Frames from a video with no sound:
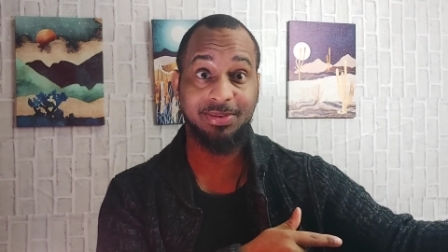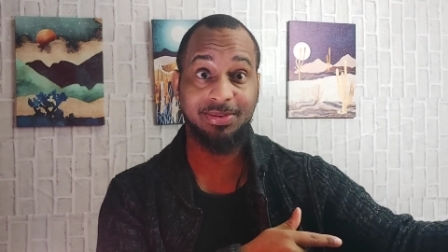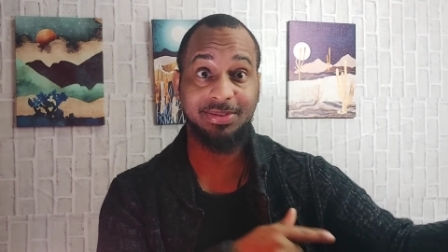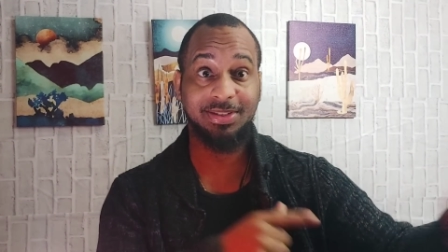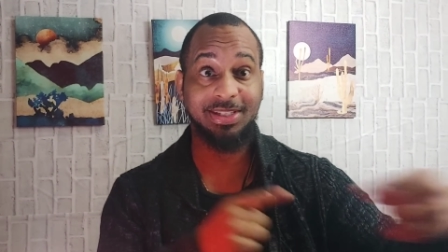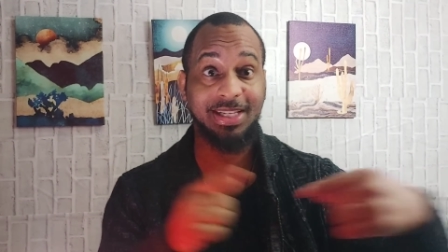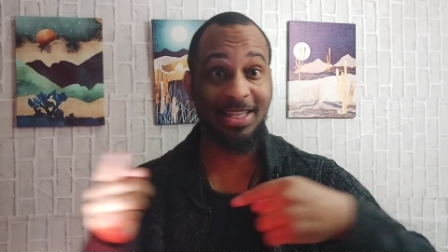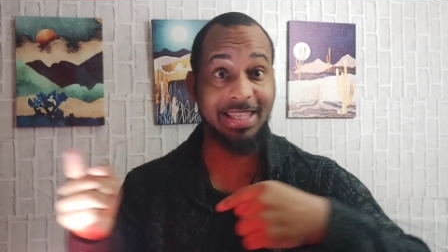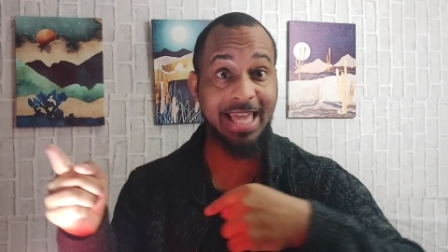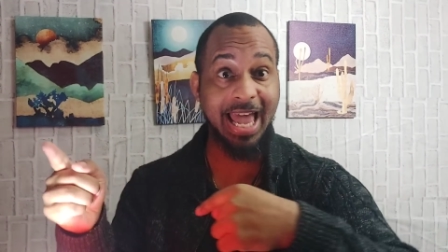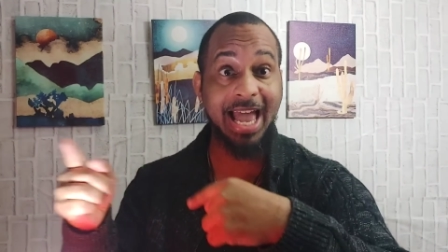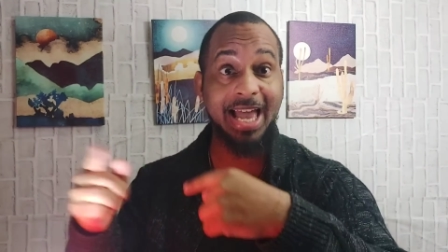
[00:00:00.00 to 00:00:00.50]

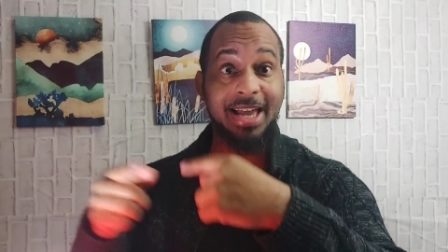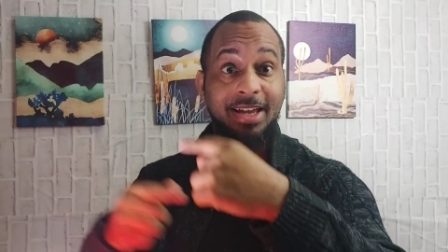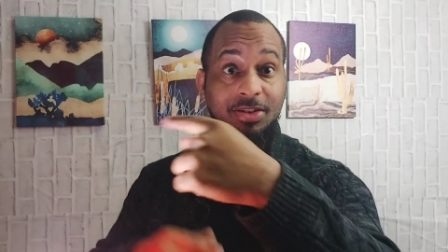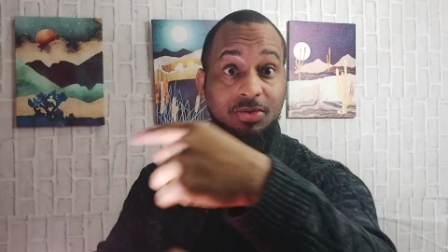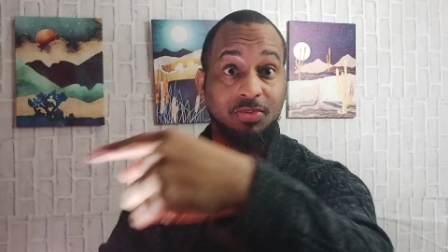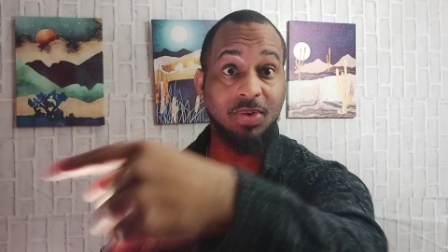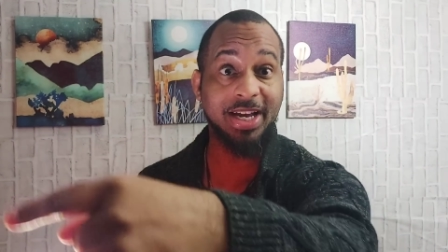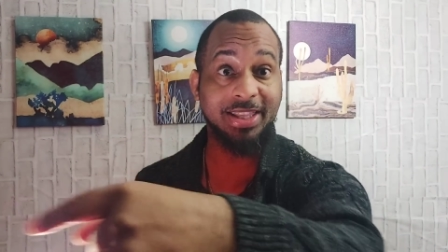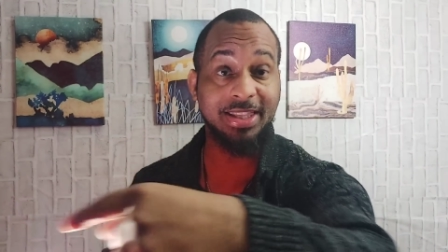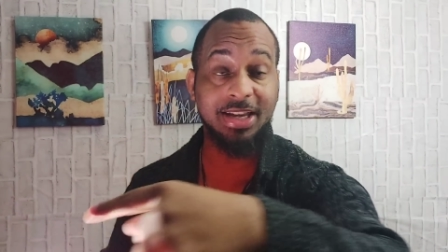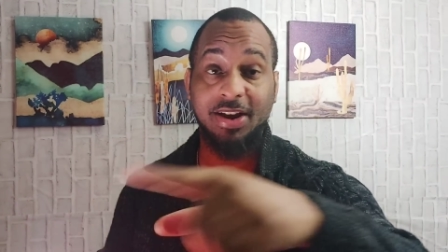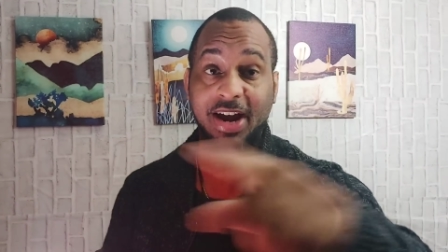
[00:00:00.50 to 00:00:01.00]
See that? It's
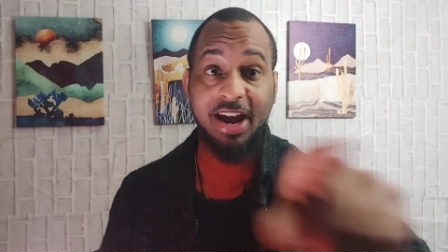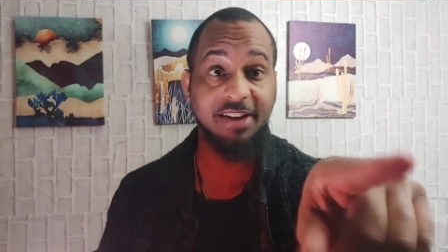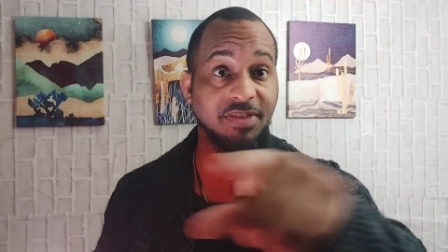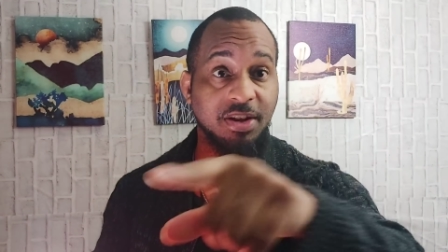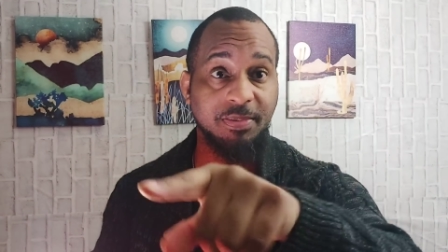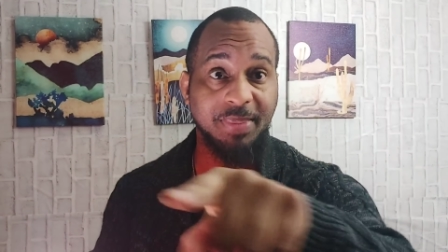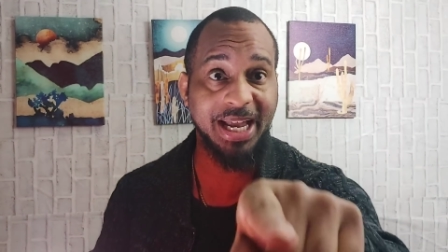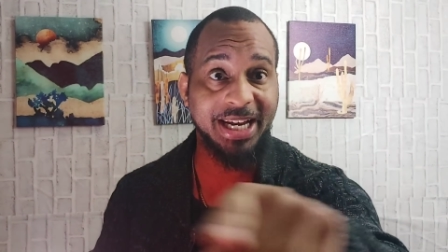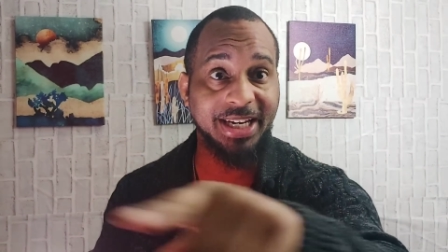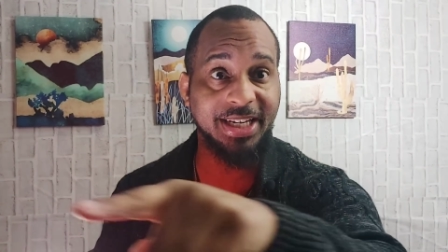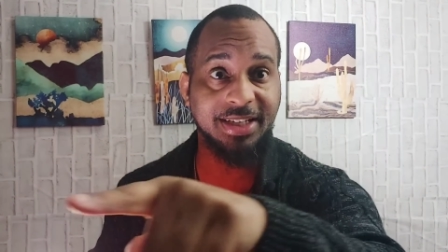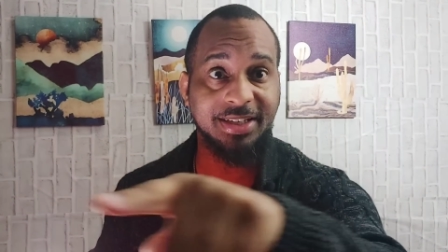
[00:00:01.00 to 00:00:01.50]
right there.
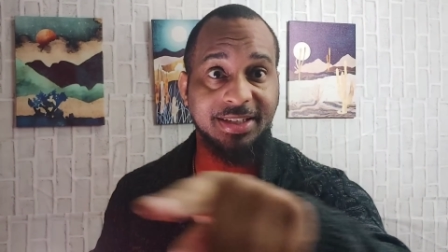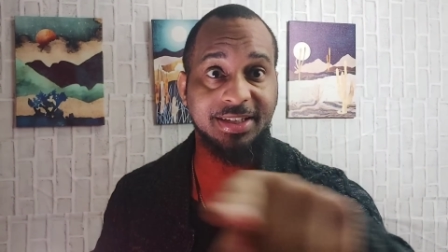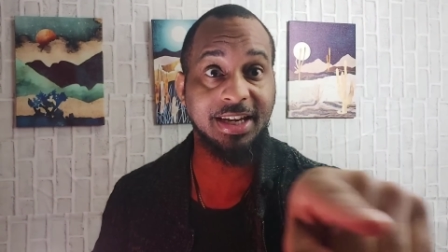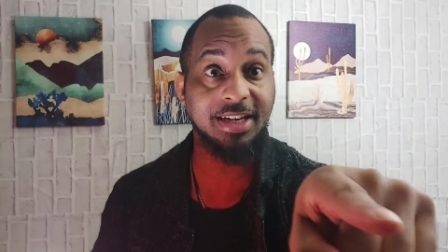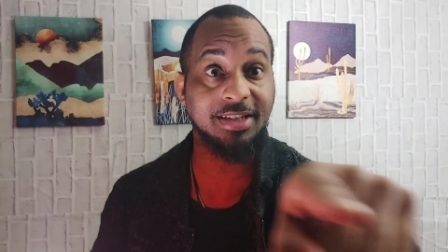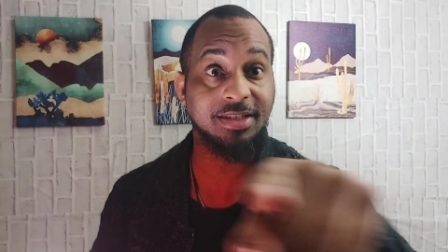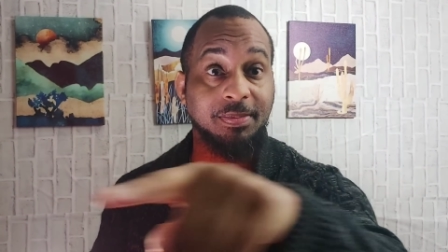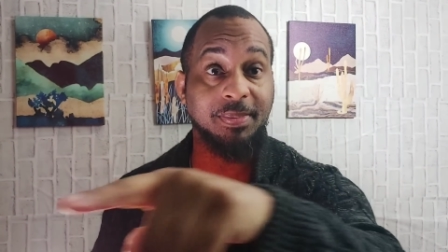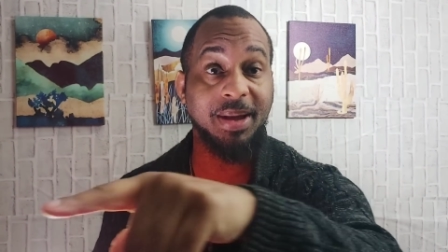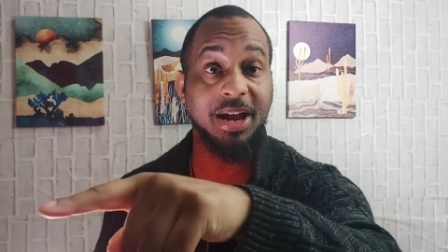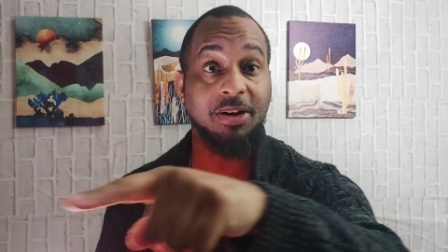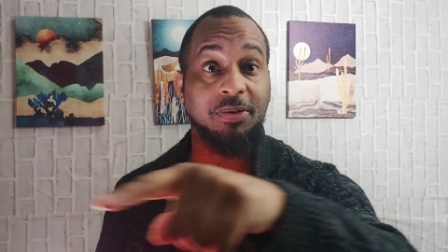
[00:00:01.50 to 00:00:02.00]
Everybody can see,
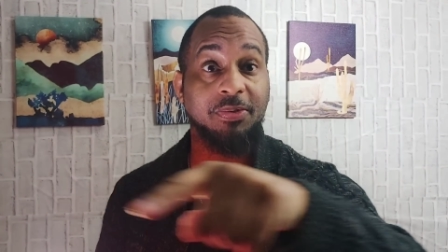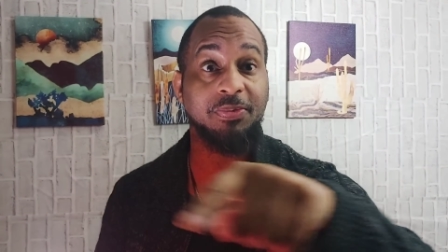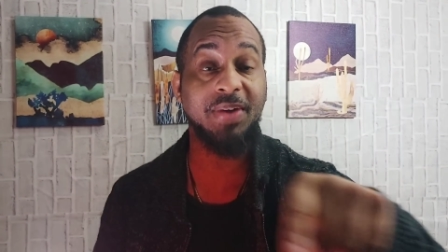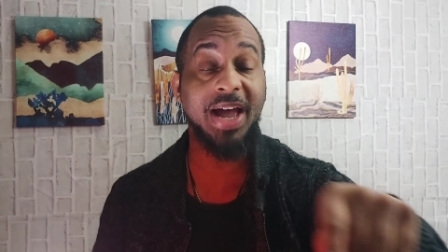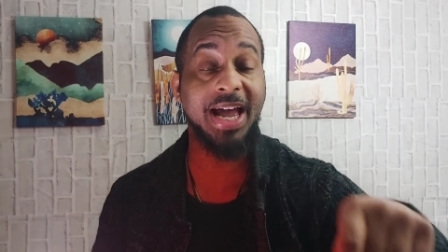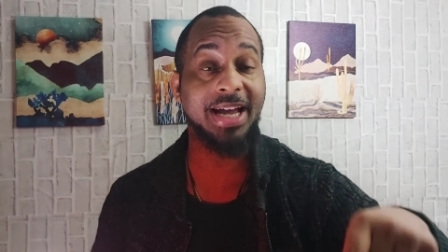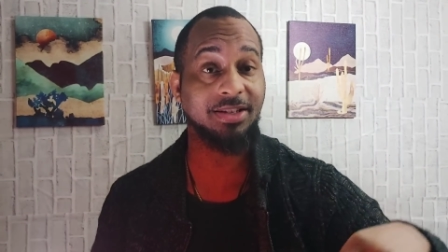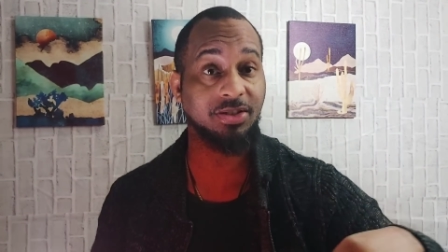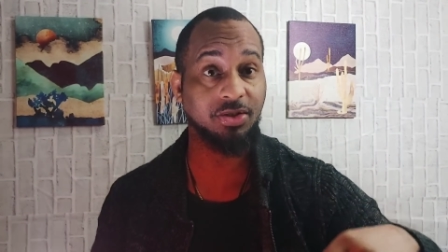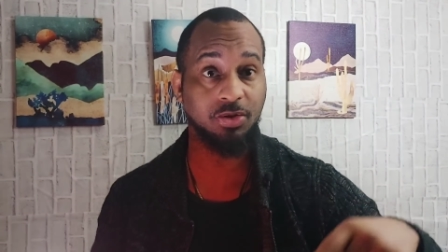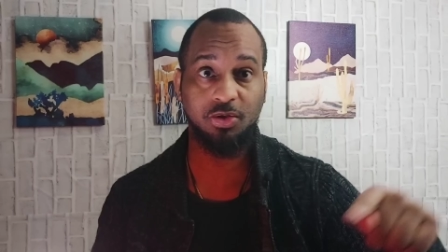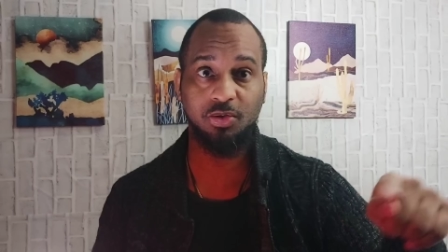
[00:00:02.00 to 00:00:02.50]
as a matter of
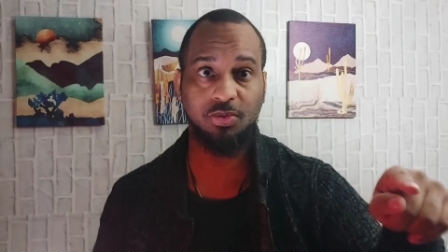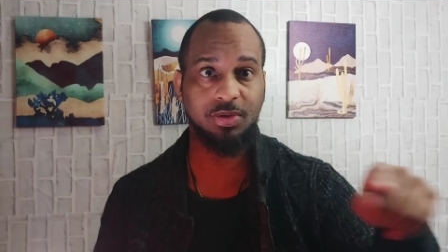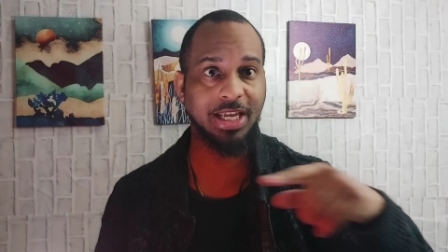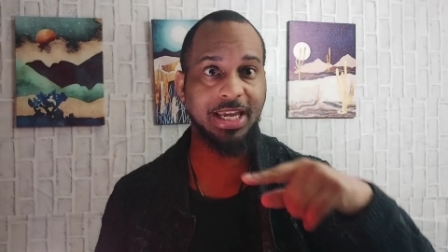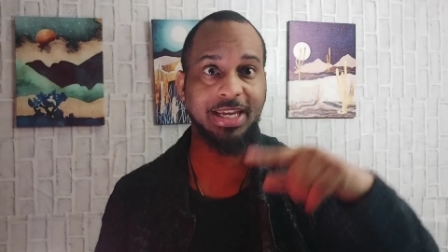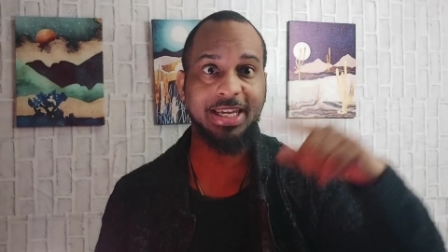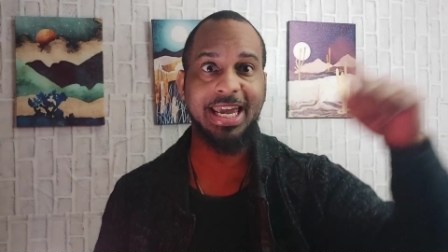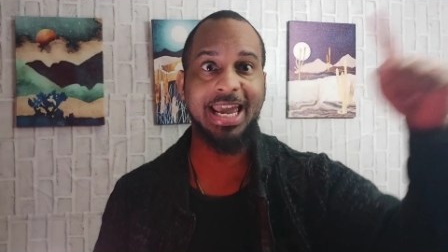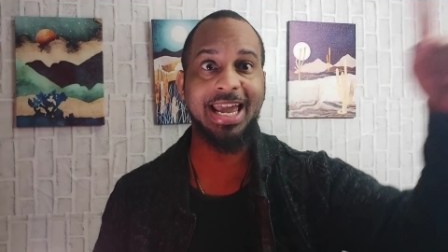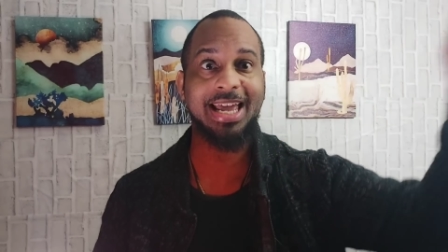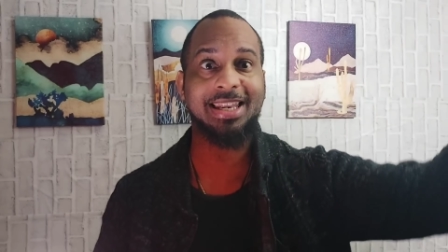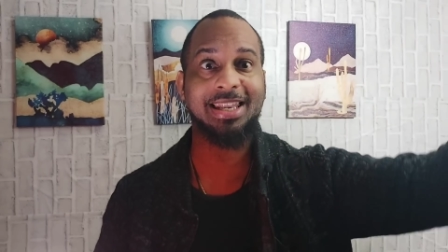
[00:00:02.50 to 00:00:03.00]
fact, so you, they
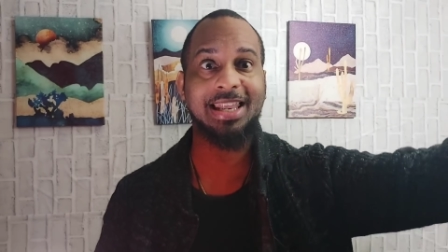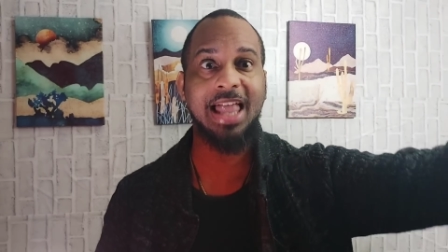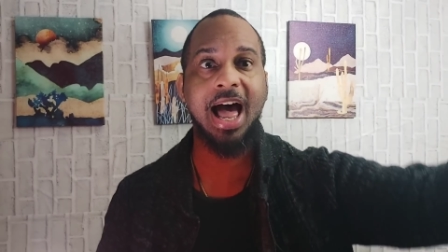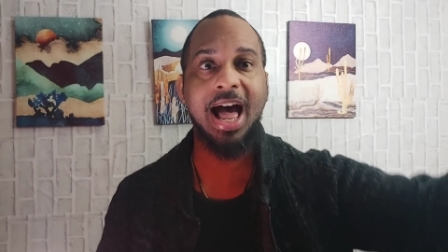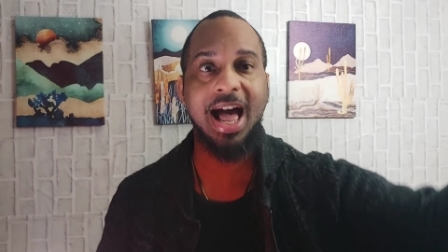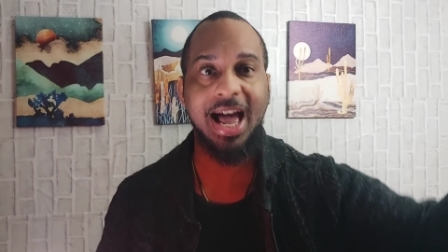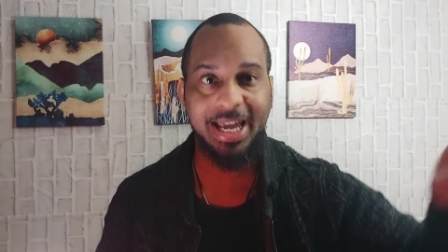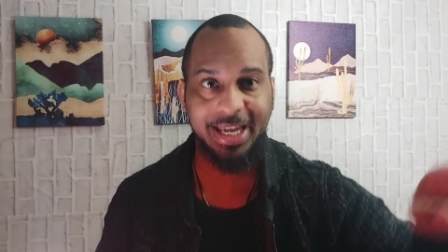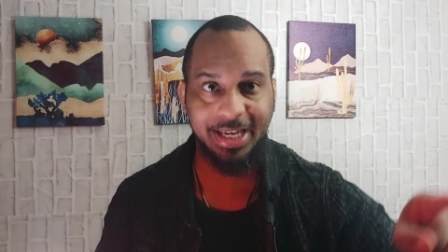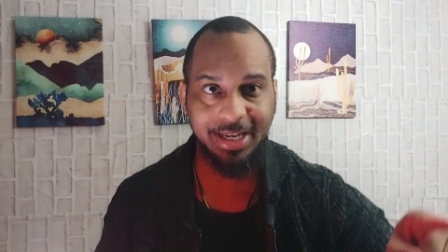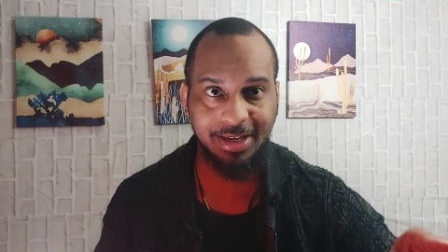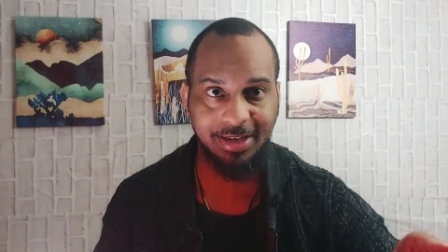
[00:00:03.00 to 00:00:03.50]
can't
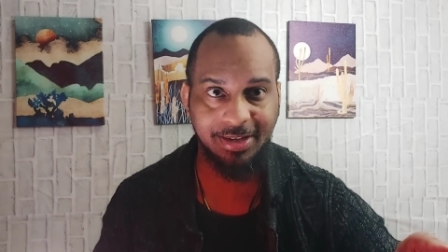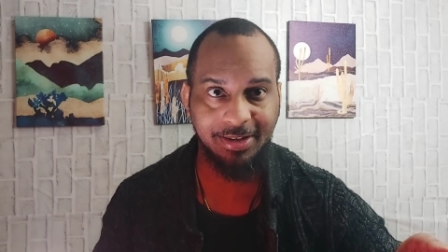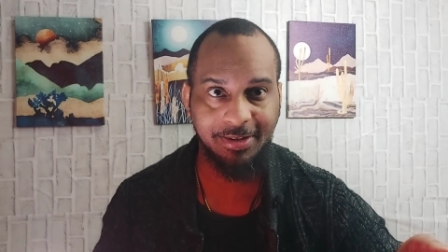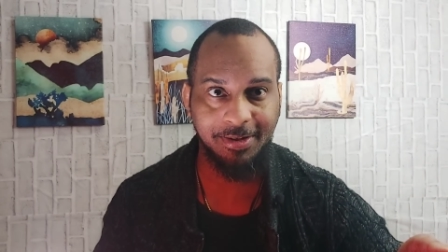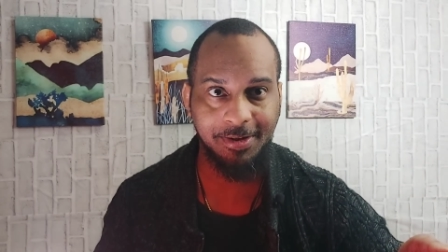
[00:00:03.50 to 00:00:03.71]
lie.